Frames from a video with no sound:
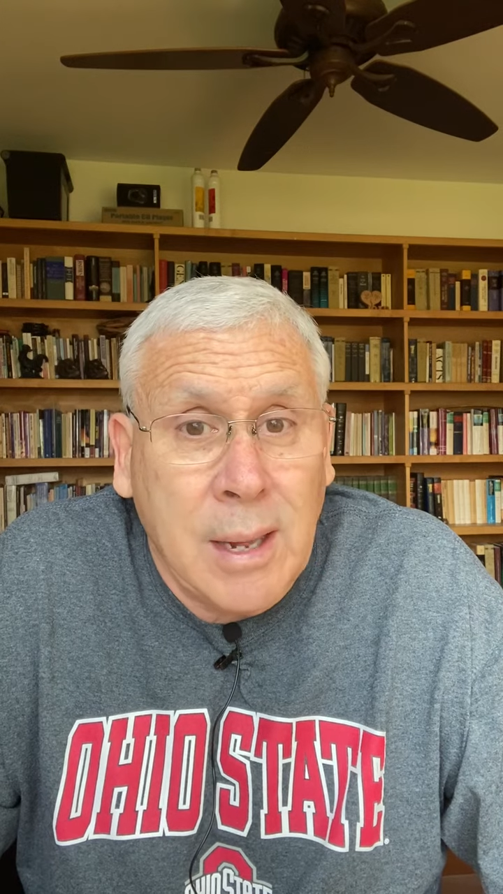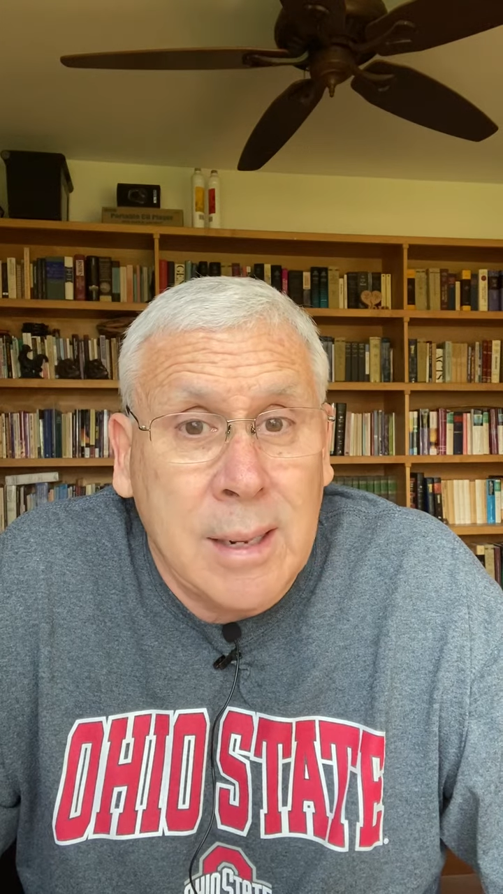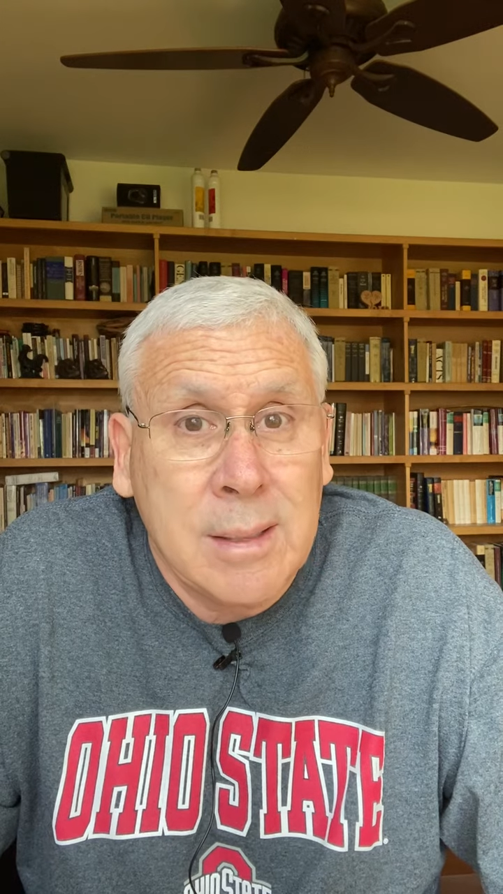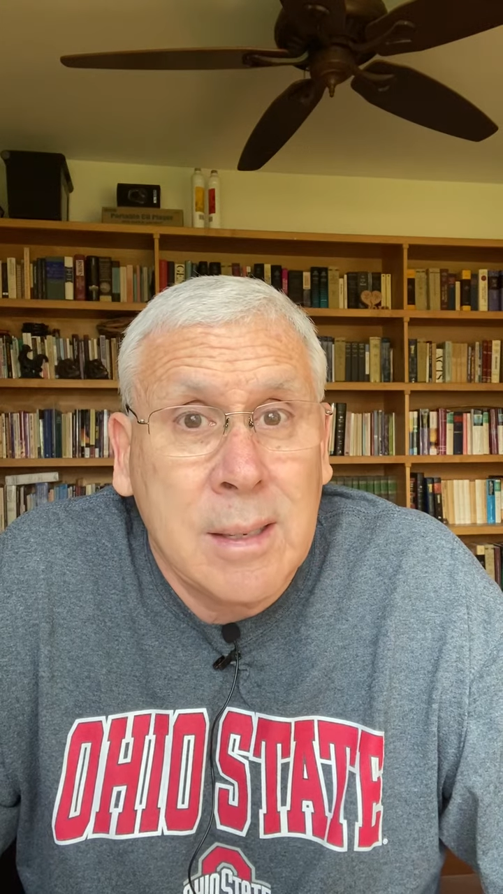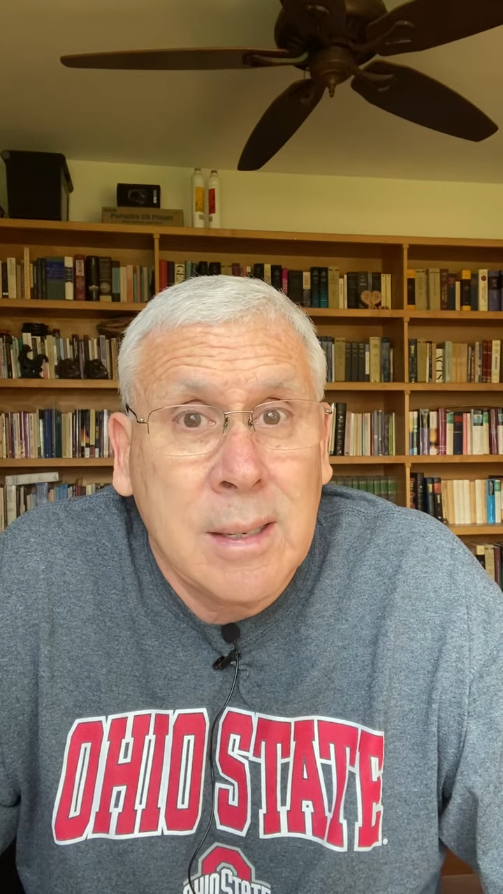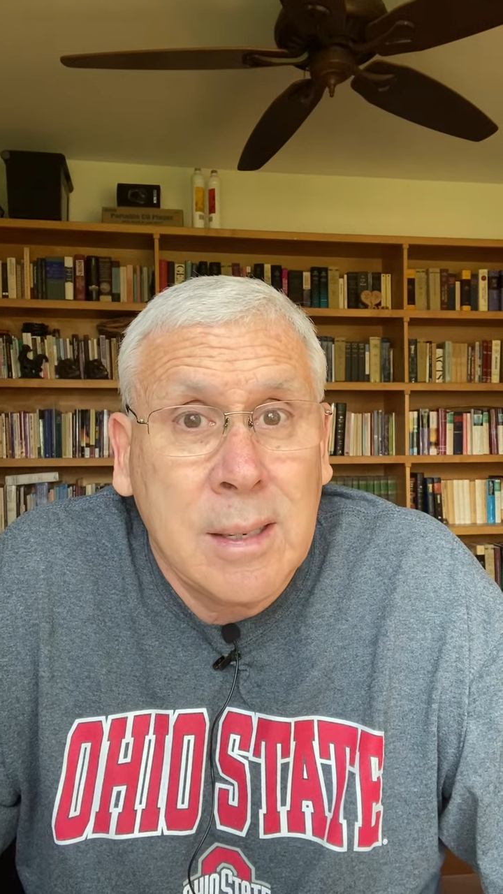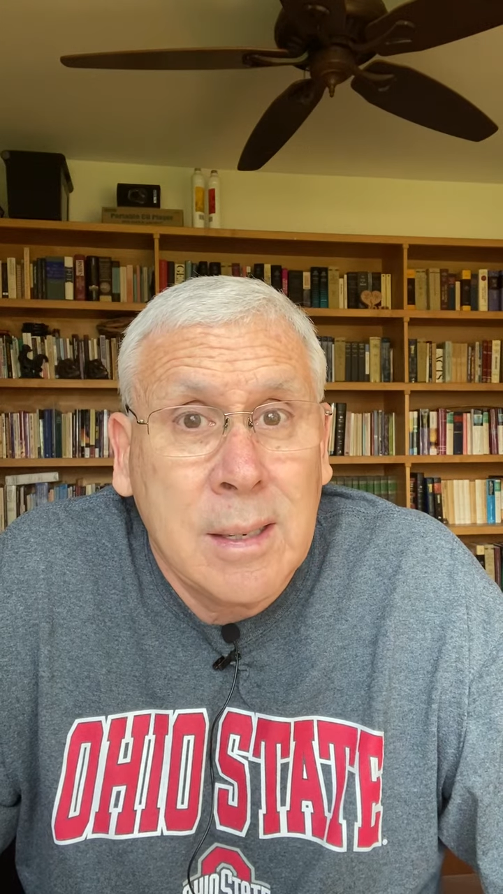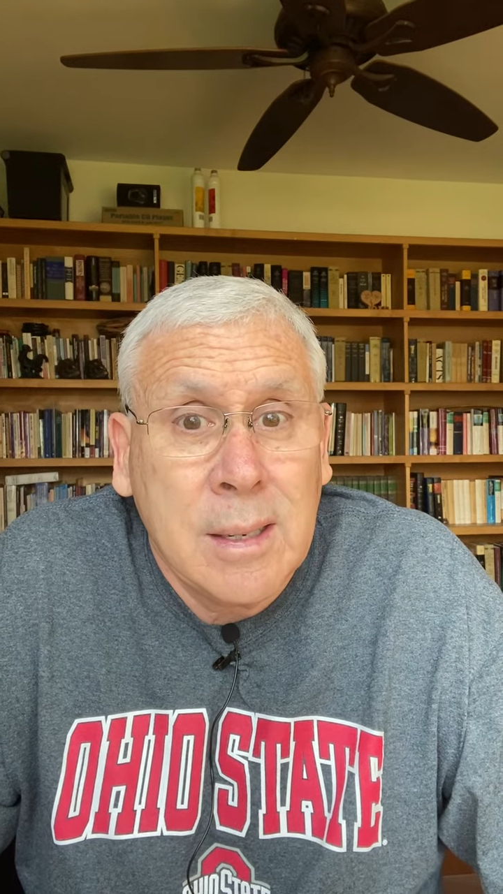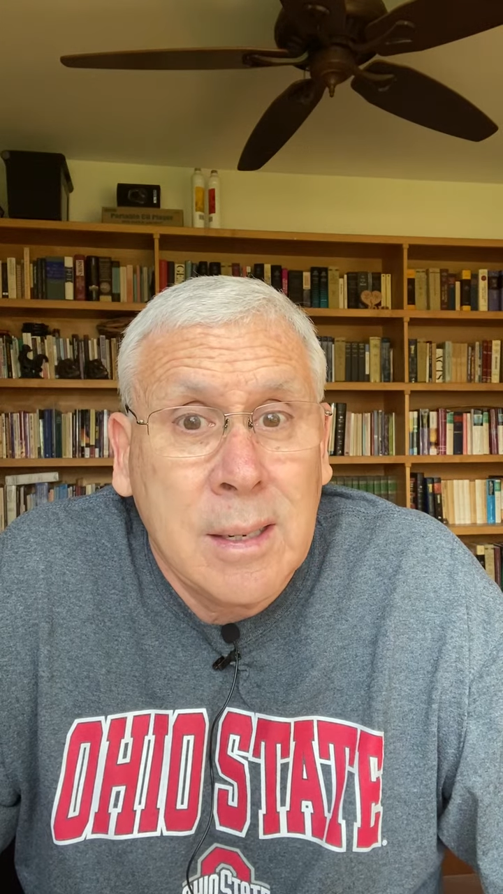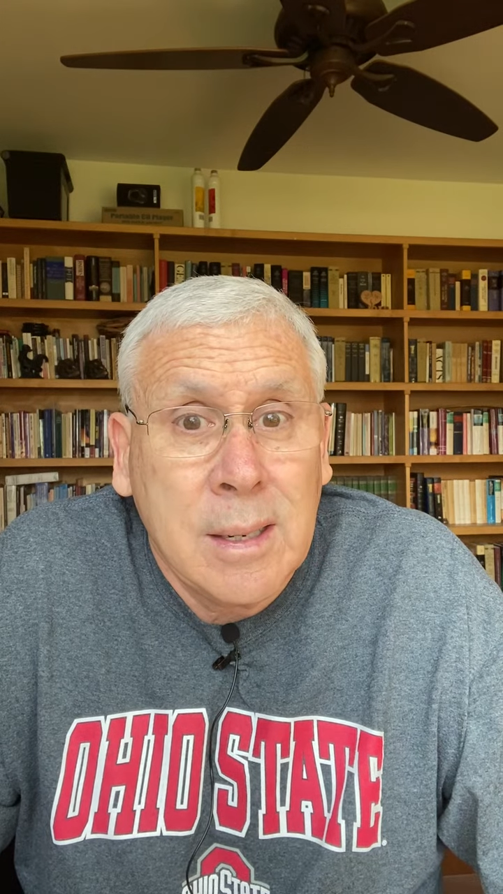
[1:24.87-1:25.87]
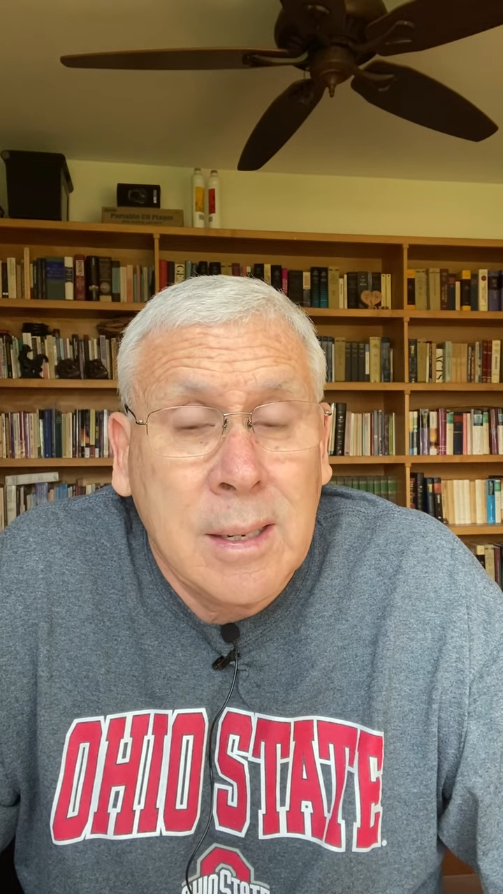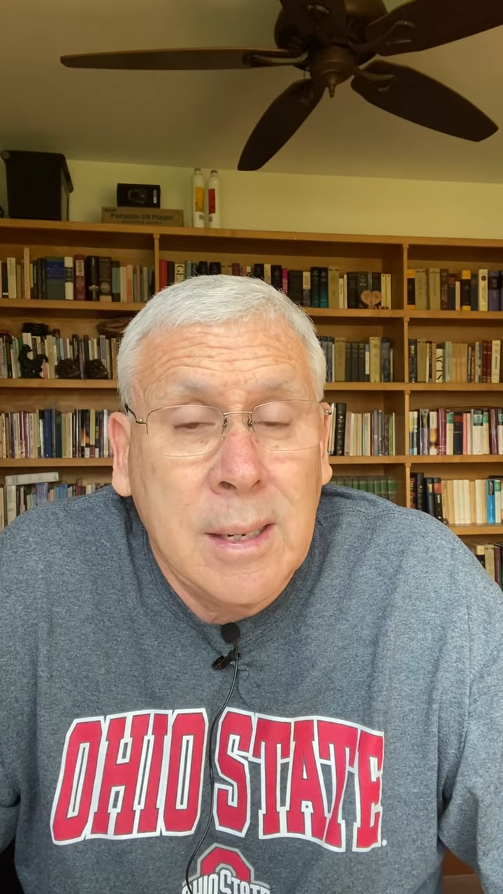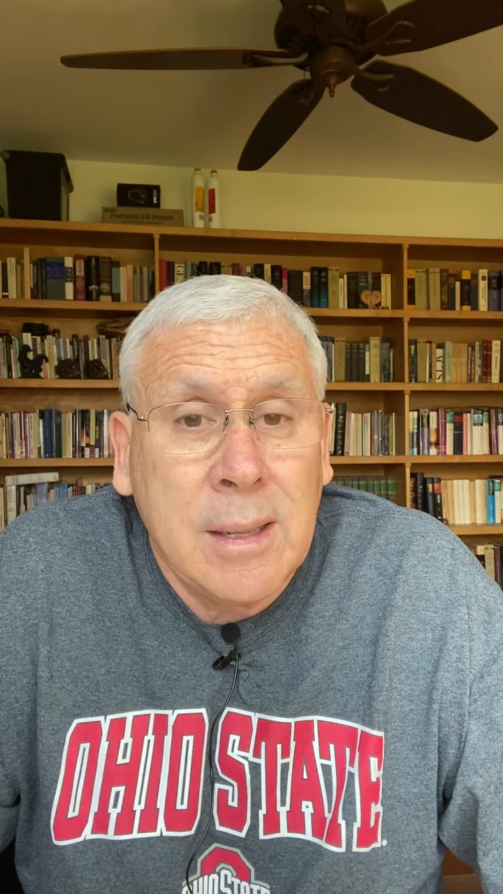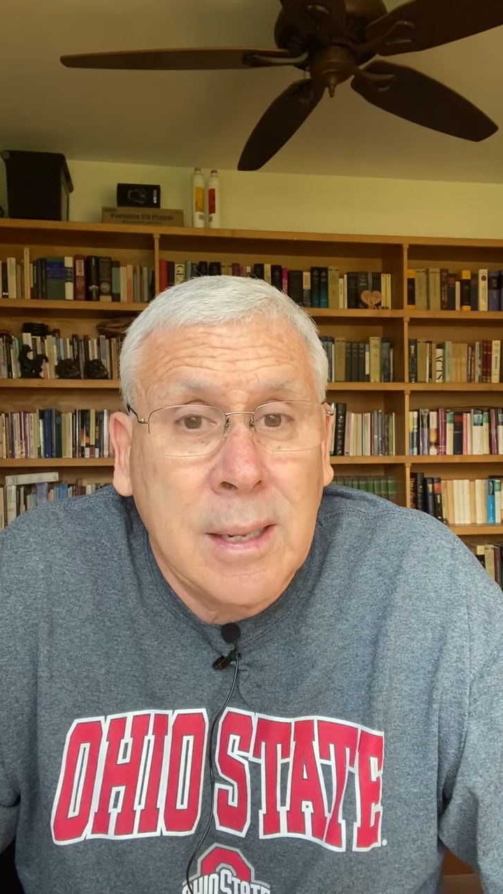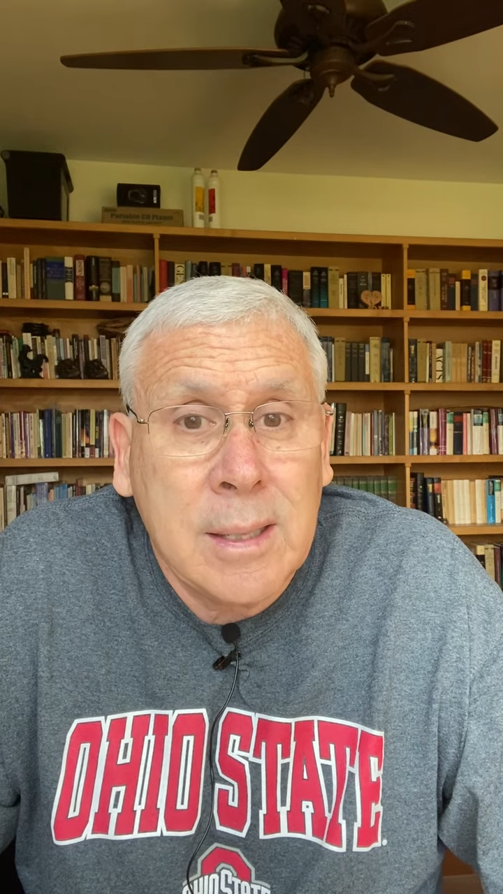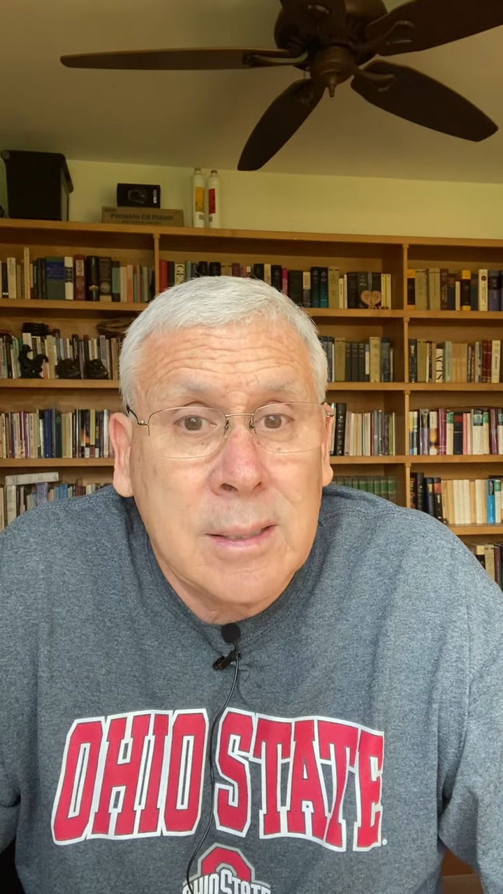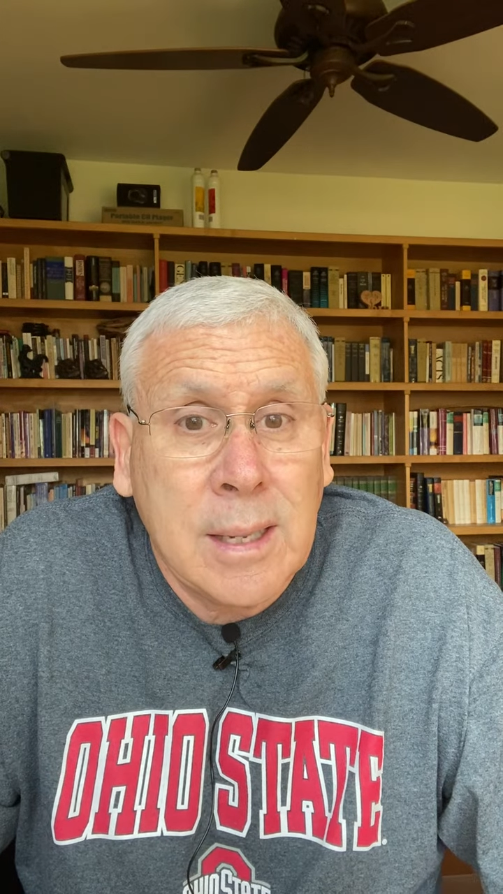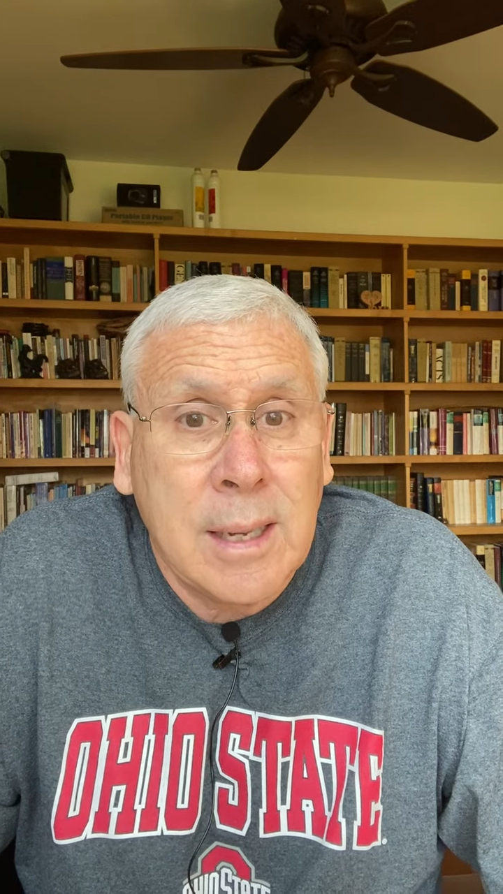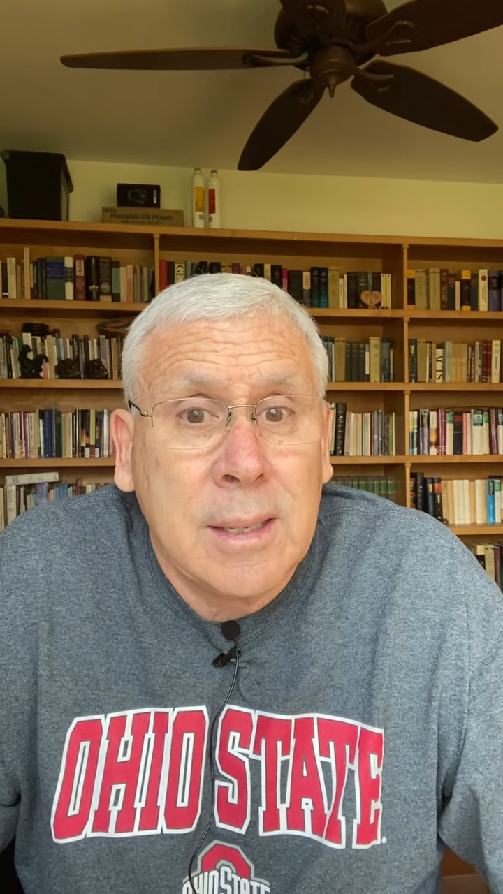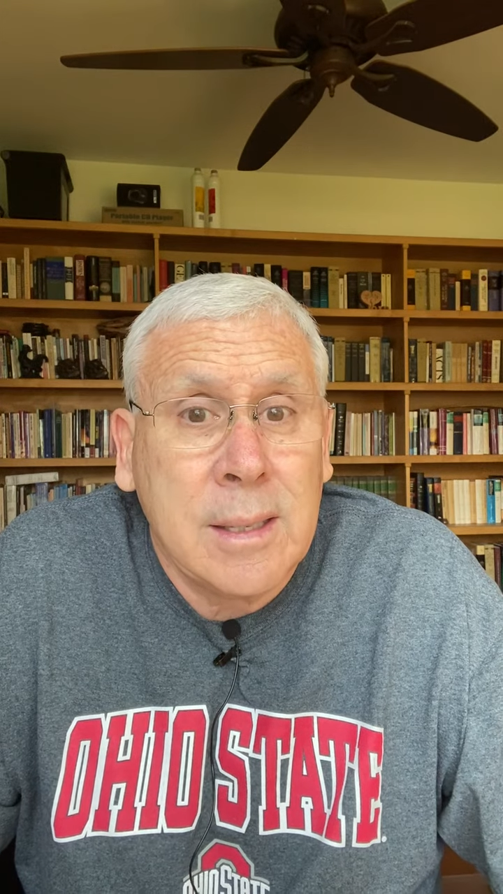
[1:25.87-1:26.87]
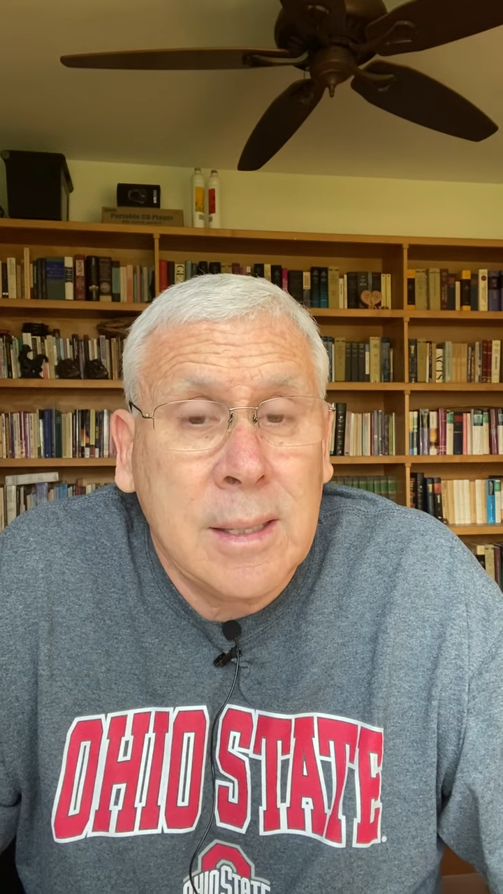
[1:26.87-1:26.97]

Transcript: that. He thinks that